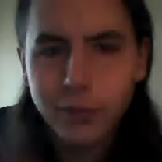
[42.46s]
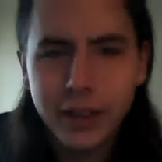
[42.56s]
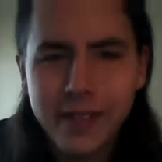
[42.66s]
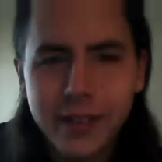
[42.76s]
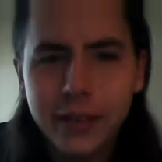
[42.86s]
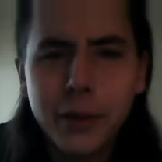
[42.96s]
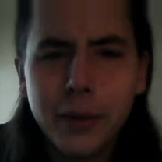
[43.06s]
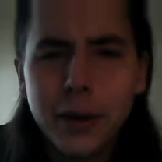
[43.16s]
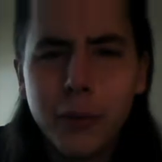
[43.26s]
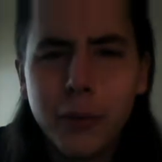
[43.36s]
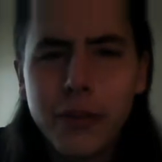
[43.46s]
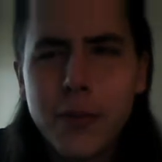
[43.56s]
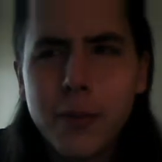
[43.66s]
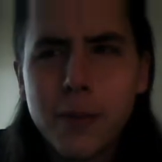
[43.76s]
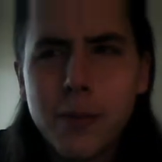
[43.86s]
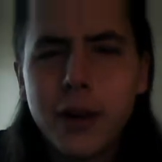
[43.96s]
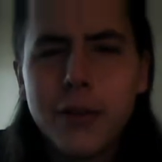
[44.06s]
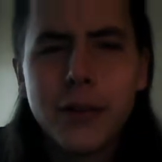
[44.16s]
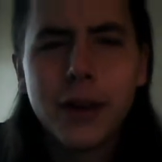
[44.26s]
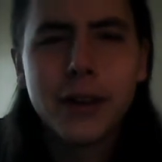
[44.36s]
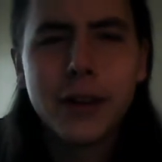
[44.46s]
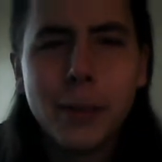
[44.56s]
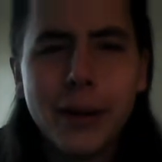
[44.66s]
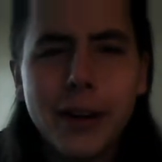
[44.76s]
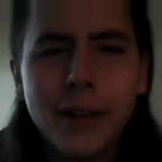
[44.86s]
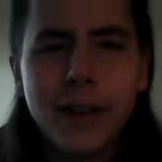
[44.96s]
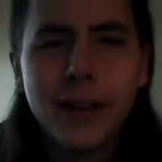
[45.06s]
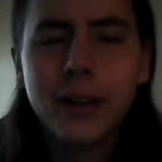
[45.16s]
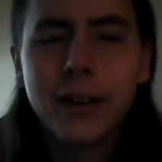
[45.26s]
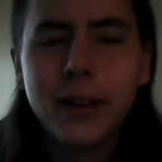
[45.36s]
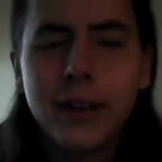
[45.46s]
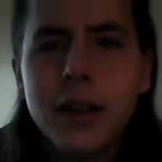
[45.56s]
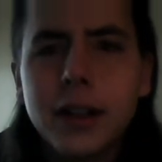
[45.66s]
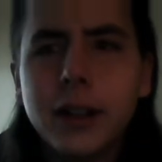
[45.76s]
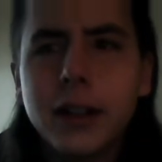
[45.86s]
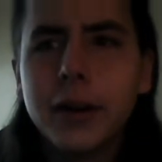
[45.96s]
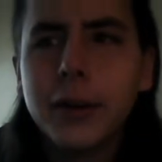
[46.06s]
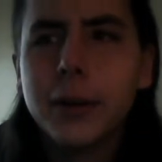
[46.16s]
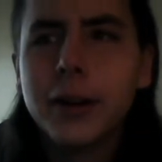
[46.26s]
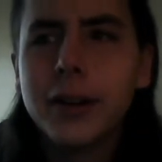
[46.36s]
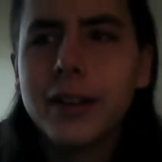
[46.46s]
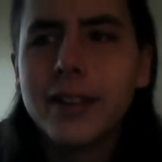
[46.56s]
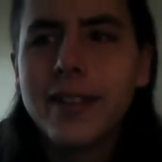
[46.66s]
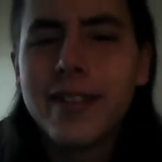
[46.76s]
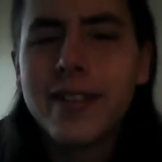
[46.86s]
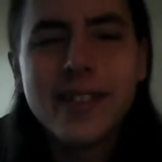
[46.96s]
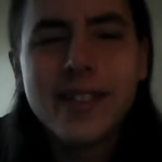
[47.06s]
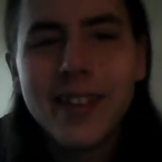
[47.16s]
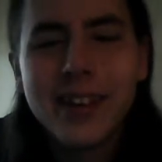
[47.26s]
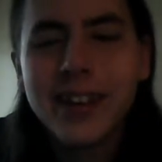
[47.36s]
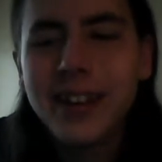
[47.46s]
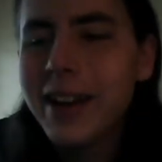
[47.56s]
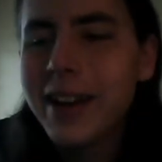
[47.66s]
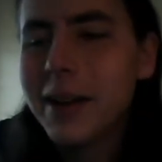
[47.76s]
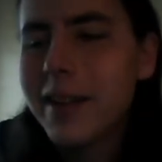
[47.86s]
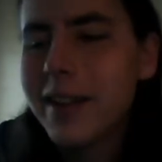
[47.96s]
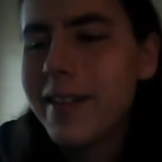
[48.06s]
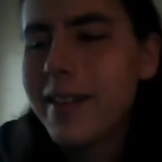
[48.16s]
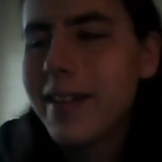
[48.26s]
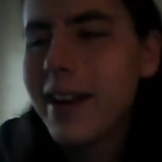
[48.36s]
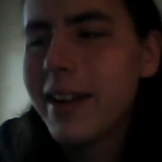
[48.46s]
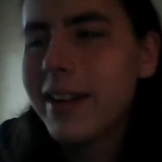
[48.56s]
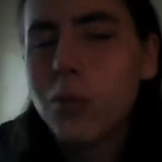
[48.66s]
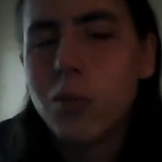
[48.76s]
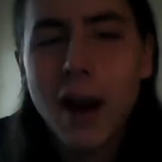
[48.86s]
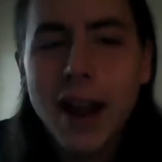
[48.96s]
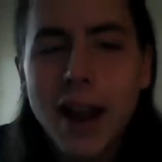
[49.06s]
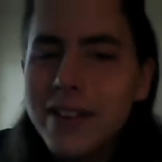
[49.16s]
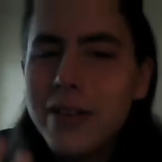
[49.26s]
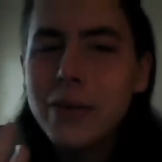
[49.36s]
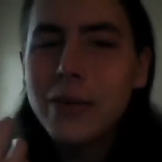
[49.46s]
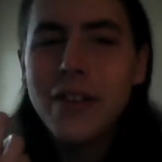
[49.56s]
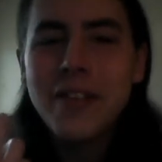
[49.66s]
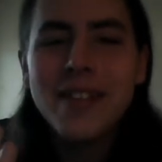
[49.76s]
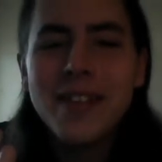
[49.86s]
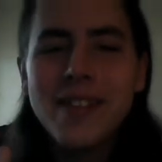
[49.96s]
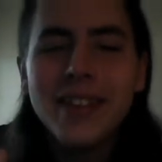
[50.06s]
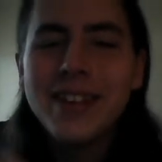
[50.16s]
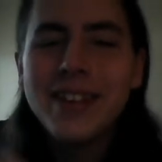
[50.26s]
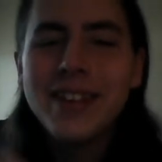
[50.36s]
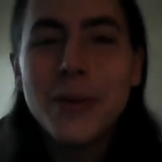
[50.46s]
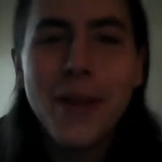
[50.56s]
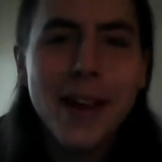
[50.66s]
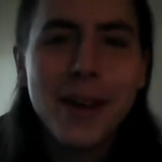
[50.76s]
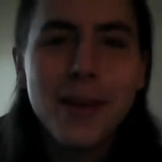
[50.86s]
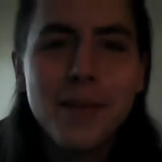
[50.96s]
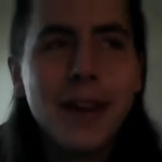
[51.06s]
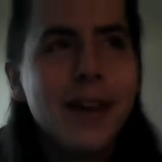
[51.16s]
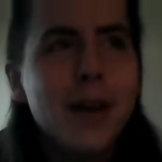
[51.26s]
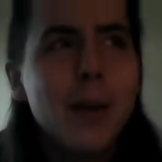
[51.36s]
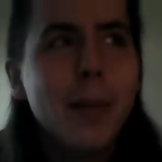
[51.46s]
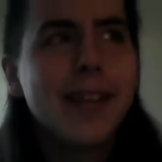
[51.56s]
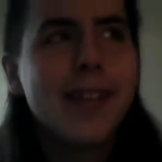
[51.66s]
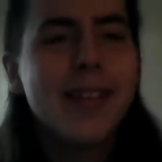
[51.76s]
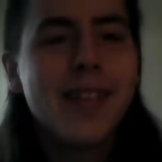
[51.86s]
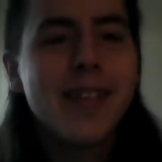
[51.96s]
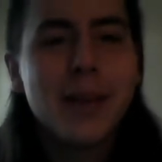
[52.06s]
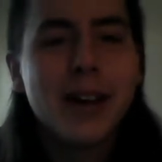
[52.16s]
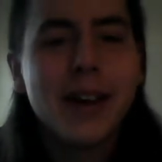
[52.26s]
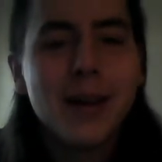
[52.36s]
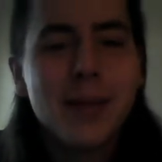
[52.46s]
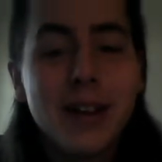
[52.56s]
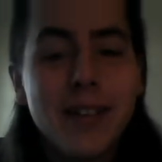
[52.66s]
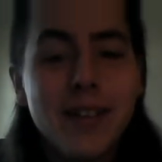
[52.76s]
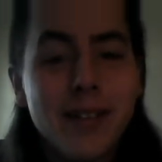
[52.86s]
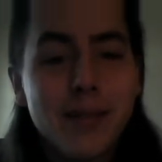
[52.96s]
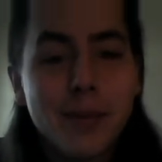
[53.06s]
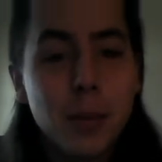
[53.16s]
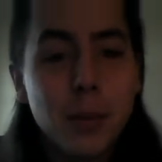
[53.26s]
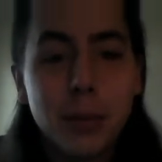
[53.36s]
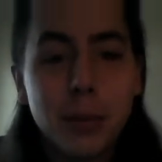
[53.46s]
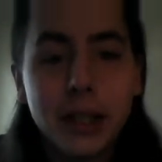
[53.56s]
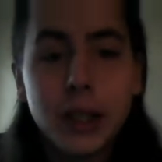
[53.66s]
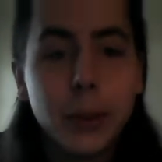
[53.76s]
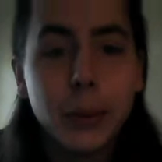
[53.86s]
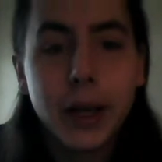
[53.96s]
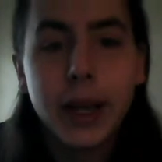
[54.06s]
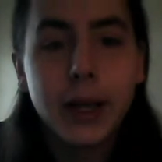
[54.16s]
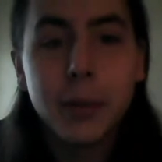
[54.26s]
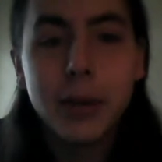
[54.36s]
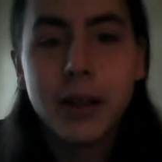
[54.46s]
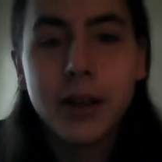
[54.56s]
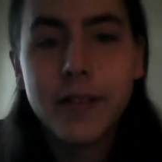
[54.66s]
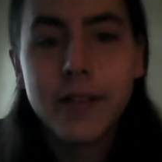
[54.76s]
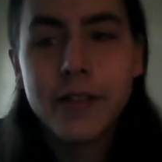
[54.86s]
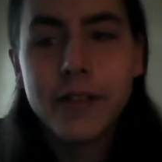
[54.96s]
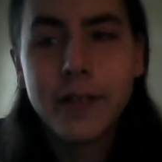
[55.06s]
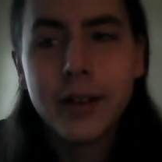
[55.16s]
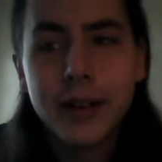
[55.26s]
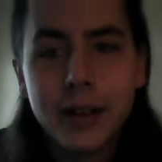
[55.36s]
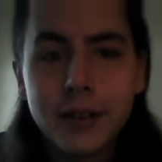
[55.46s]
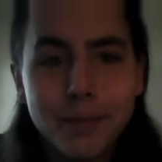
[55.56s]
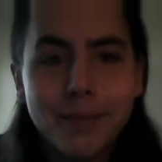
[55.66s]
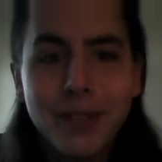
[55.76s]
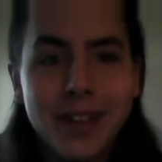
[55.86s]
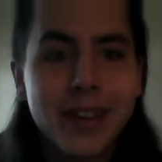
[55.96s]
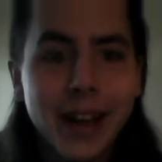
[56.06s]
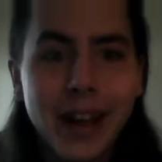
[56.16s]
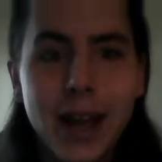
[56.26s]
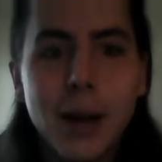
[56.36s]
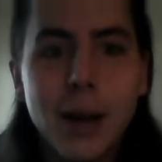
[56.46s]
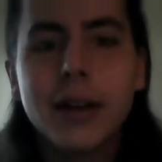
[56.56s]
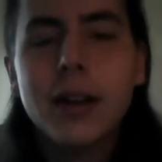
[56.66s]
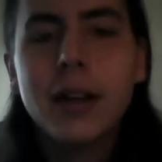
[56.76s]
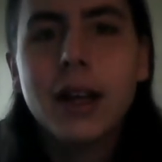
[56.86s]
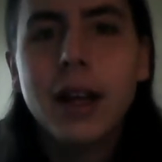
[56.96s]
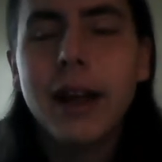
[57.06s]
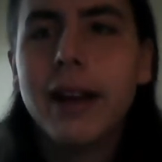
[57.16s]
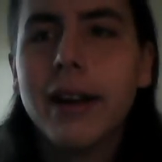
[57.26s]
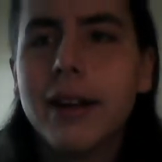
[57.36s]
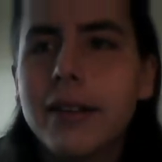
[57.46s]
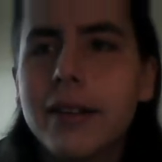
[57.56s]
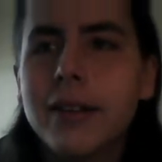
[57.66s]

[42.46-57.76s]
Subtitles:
Lindsay Lohan was pretty fucked up by then. You know, it's just like, yeah, it's not right to just instantly do that, but at the same time, it's completely okay because it's just like, it's gonna happen. And